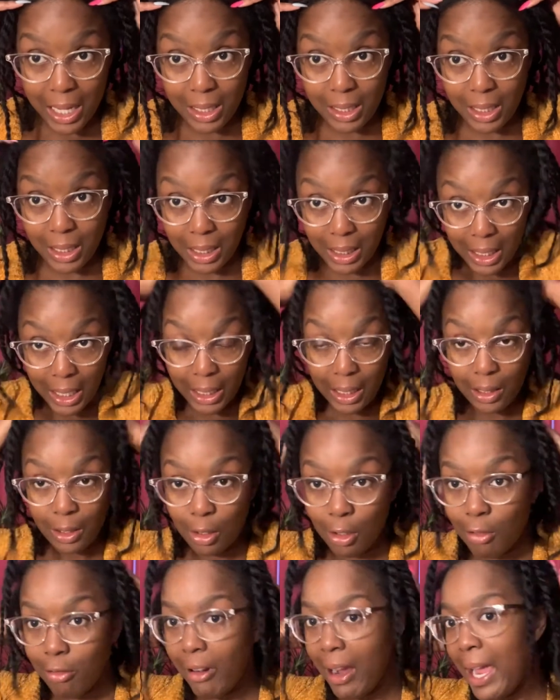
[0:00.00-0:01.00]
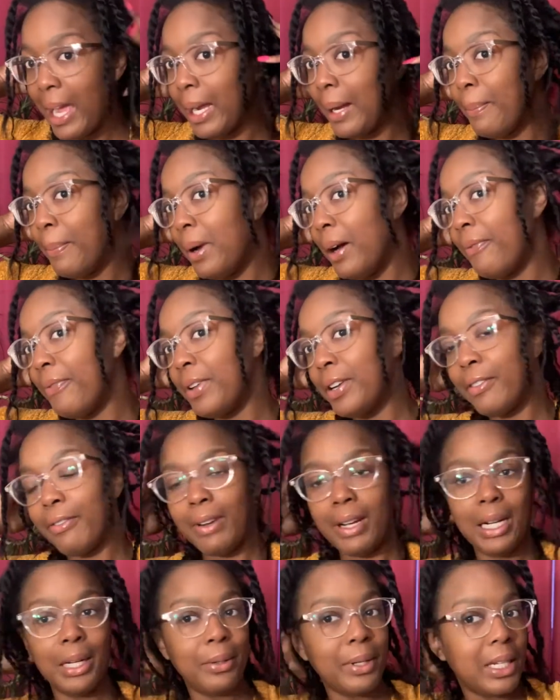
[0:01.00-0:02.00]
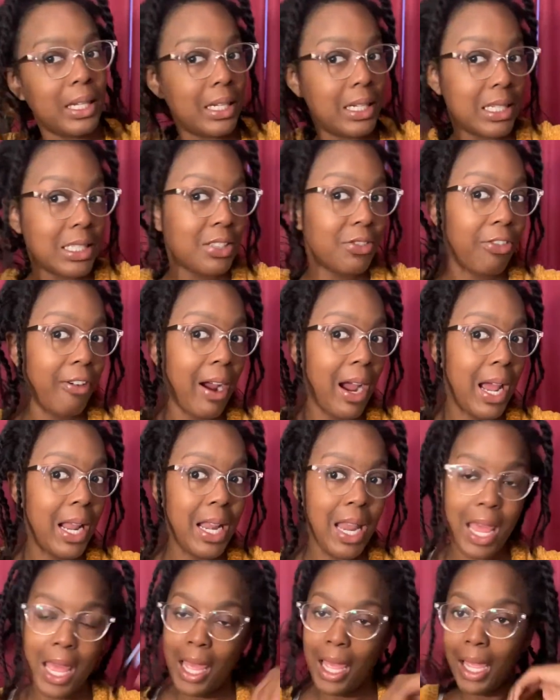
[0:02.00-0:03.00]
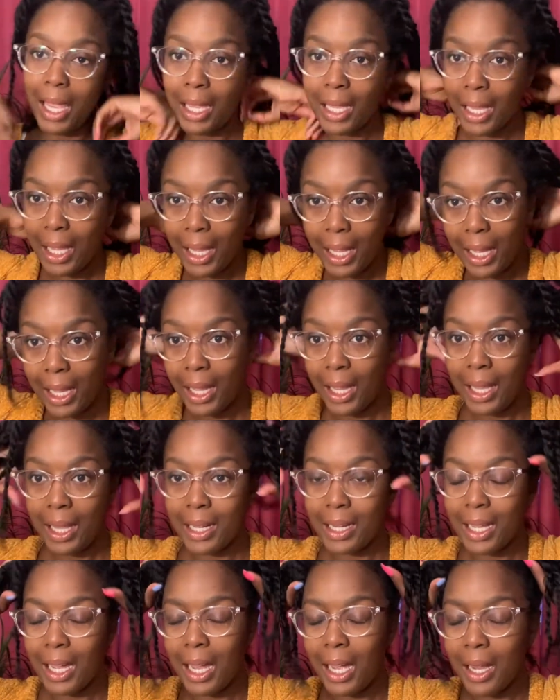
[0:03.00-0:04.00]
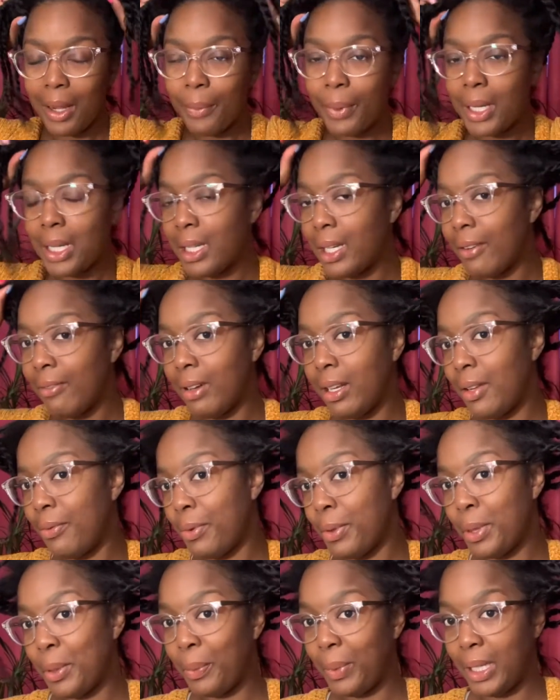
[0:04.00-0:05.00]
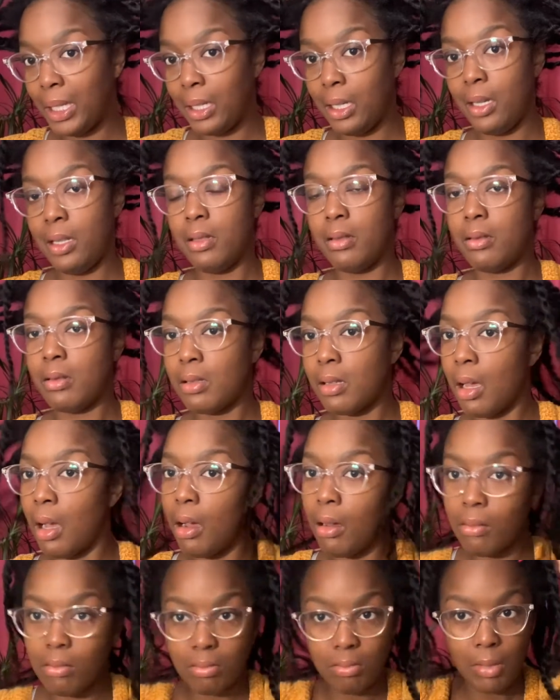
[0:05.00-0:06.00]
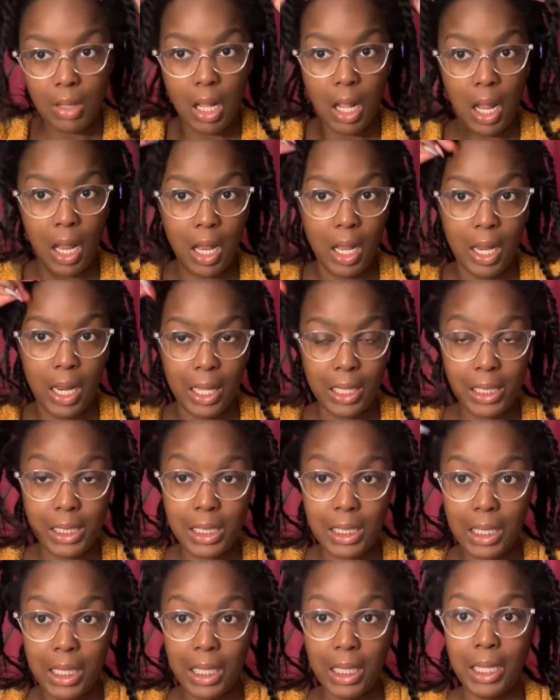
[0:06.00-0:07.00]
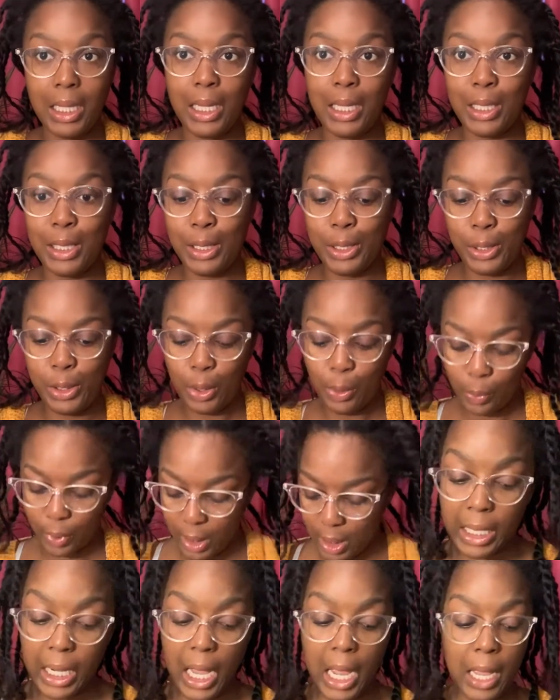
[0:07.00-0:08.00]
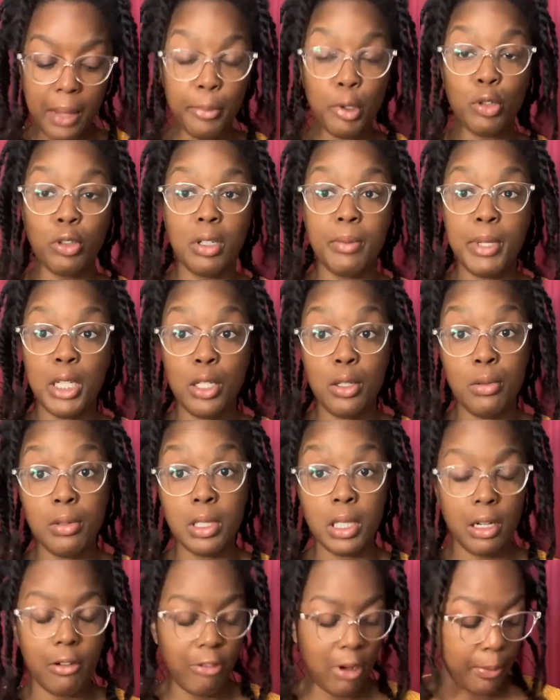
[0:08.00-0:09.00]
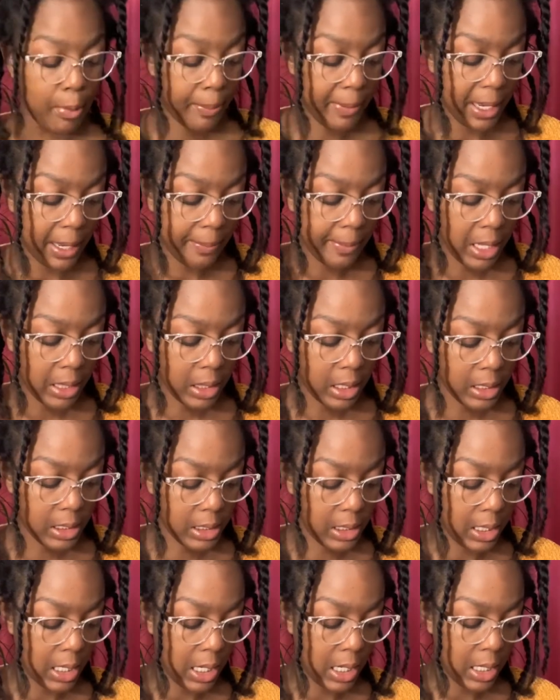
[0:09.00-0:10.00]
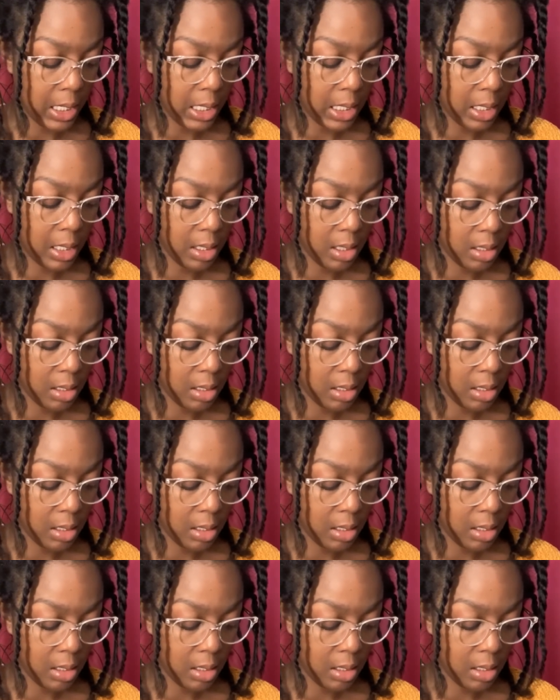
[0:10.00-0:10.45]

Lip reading: of looking like a little ragamuffin around here. It's Friday and I want to get ready for the weekend, so let's get into it. I'm going to be using a rubber band method today,